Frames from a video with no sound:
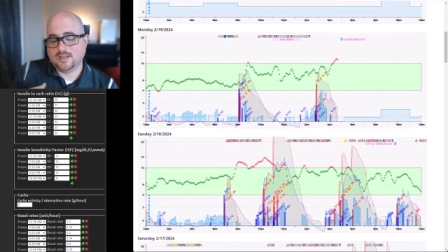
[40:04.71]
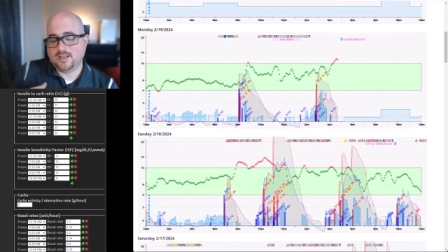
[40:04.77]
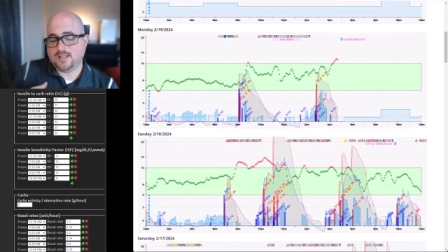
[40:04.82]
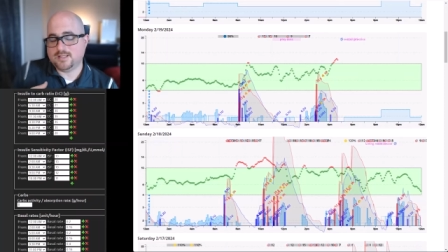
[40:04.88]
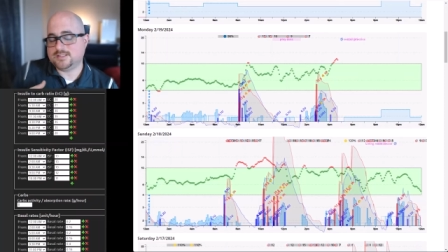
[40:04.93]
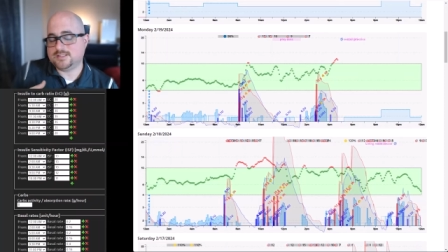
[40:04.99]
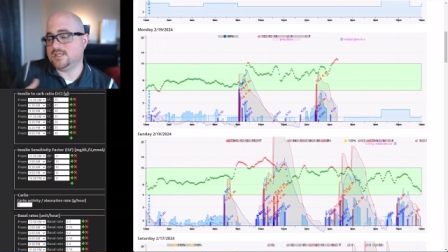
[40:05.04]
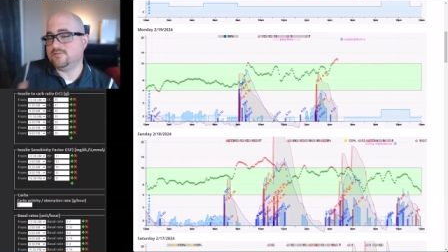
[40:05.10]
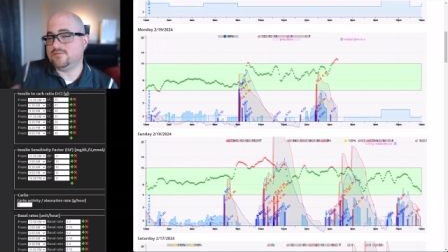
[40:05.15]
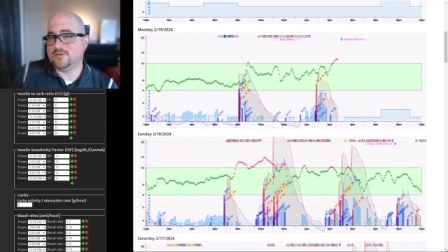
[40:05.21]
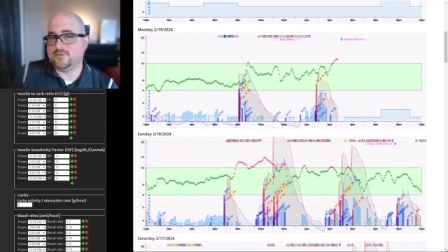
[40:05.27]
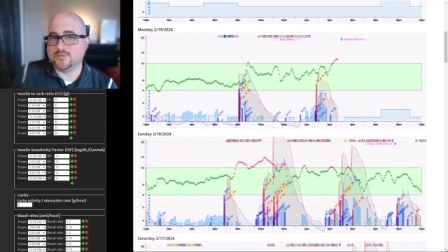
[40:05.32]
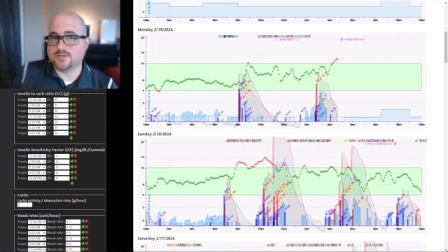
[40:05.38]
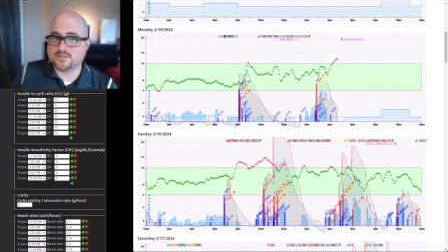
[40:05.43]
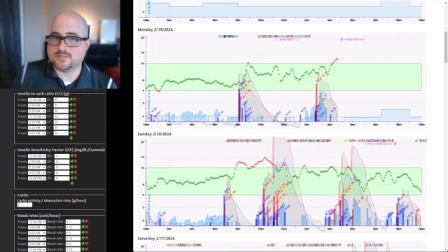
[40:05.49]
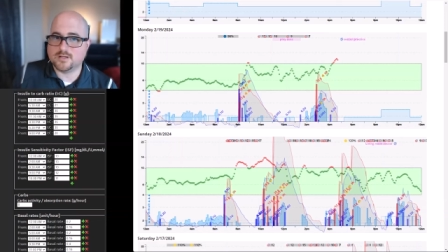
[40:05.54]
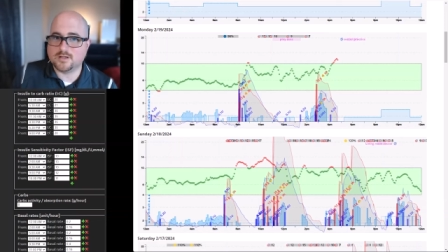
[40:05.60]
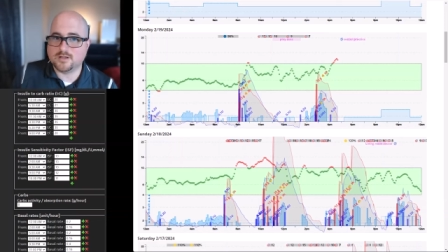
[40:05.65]
and see if it
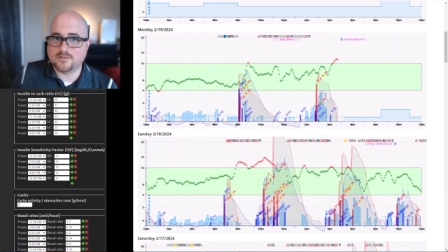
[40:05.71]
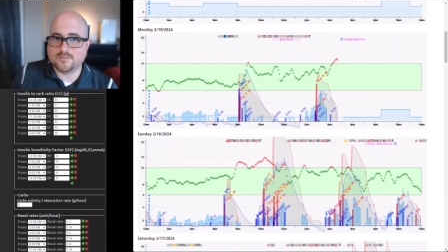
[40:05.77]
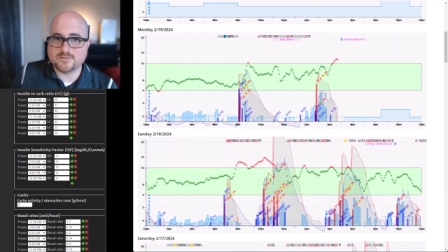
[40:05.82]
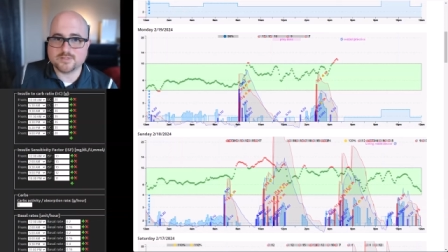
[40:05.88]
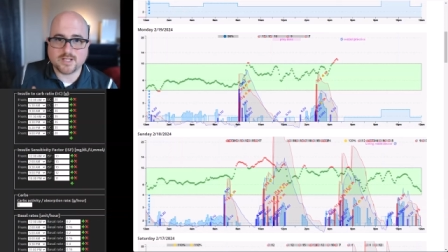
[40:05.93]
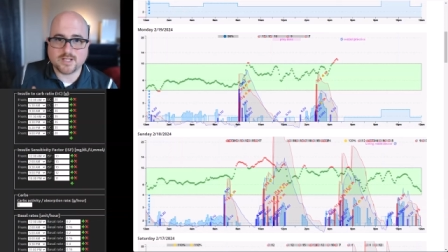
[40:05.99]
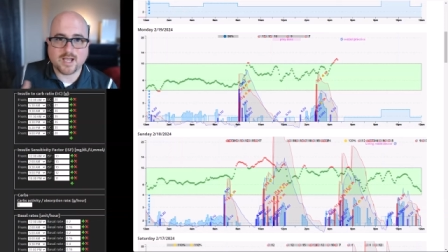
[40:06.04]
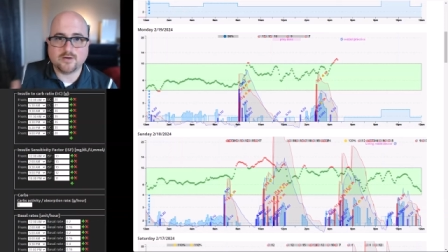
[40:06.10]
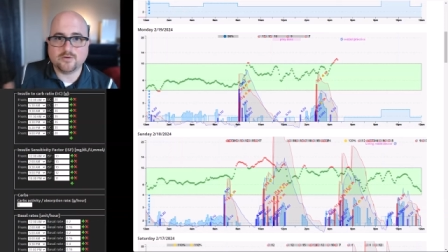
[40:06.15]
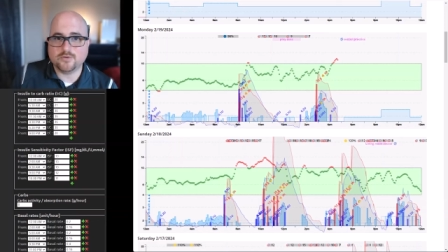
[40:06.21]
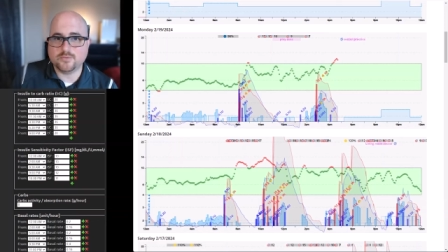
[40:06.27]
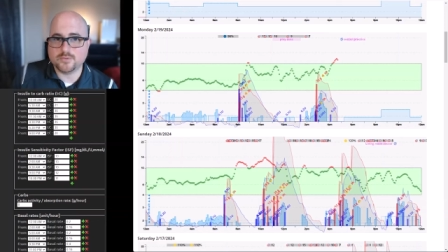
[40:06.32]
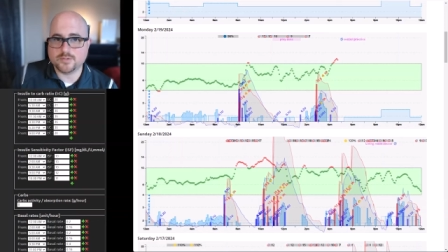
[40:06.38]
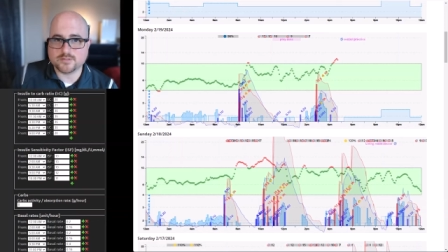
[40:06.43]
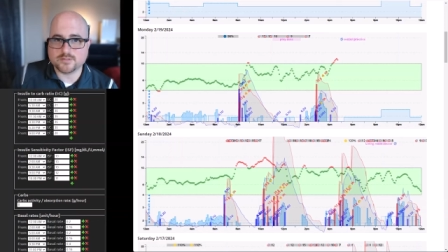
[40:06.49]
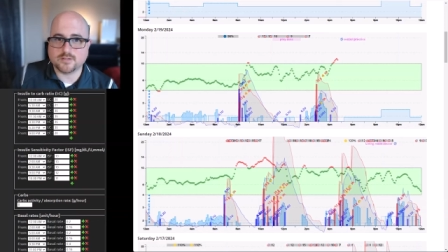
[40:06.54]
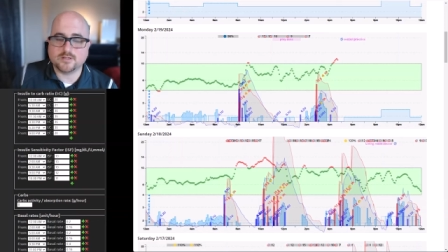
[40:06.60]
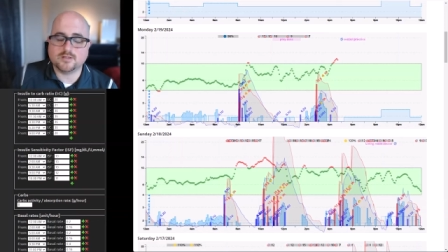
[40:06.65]
resolves and how it
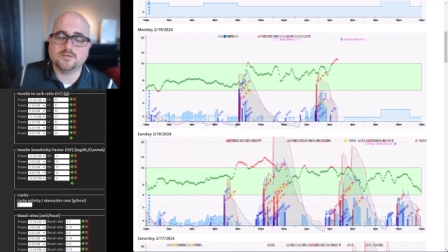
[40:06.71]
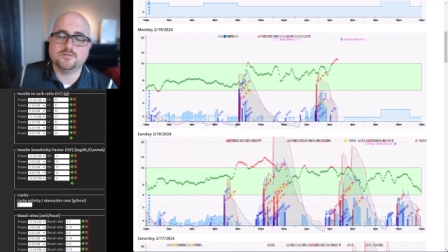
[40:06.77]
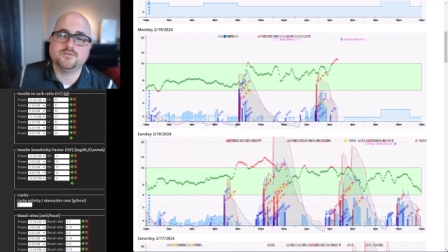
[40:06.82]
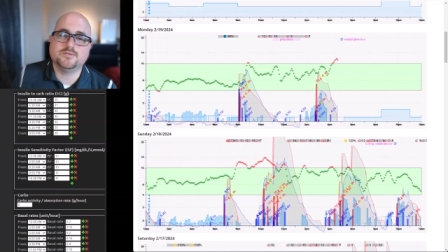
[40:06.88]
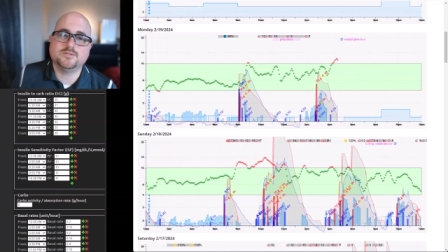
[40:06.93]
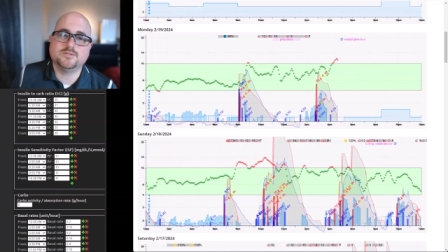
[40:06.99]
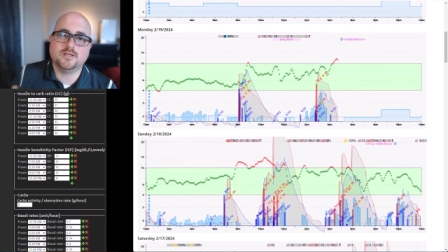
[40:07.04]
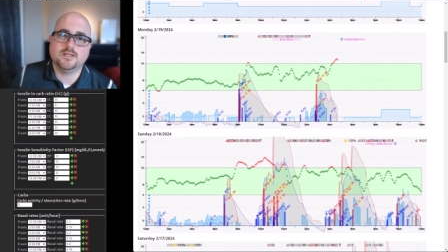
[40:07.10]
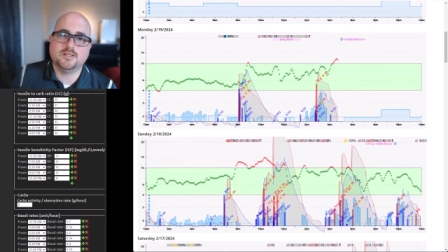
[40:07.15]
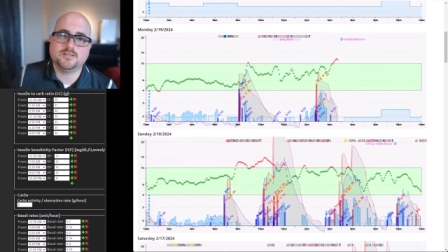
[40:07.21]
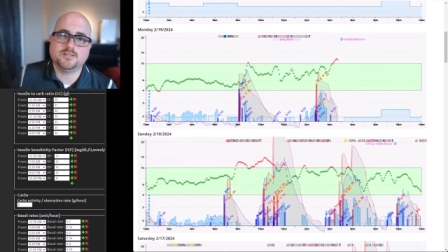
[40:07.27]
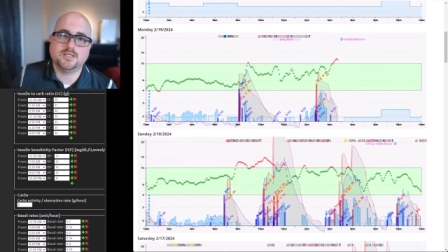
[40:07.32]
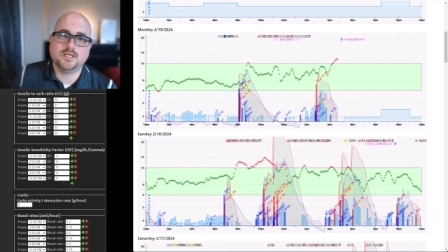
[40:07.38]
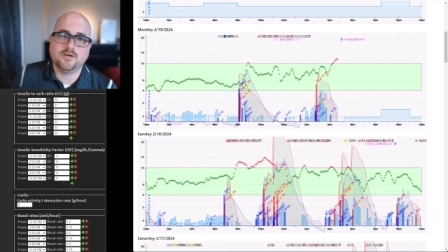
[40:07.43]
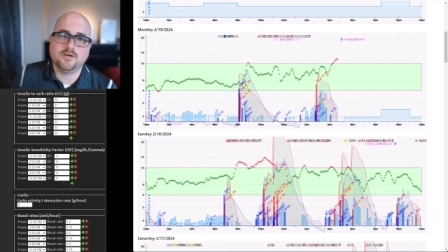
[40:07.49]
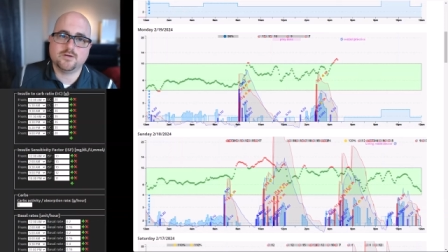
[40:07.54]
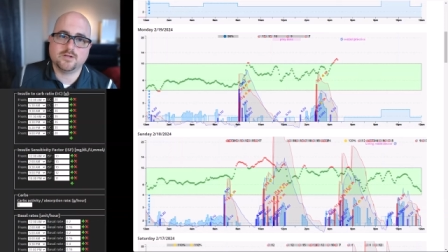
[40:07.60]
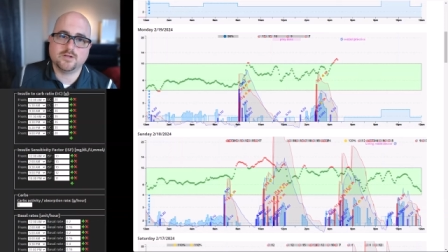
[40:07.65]
resolves and see
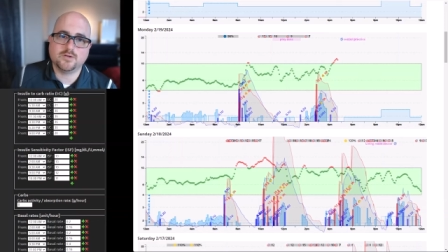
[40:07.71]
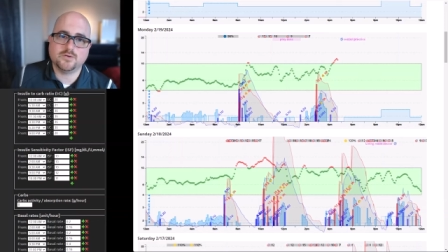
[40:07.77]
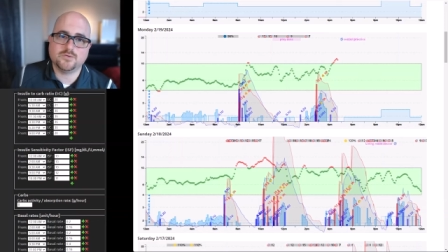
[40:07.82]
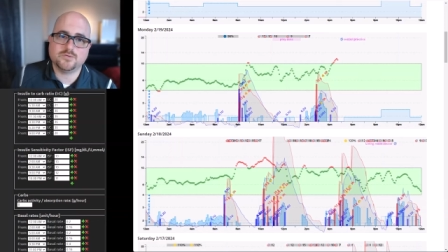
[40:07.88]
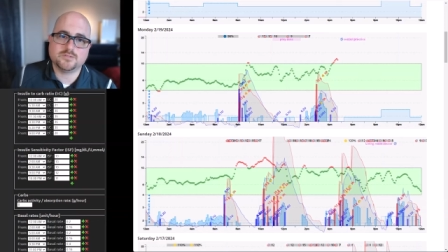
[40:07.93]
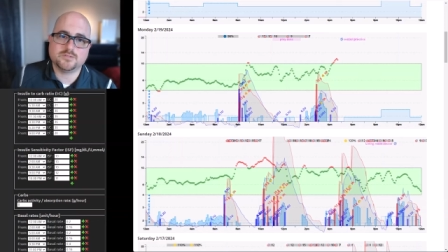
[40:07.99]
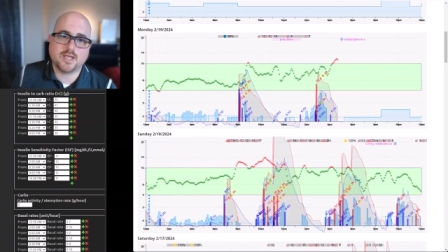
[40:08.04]
how it goes.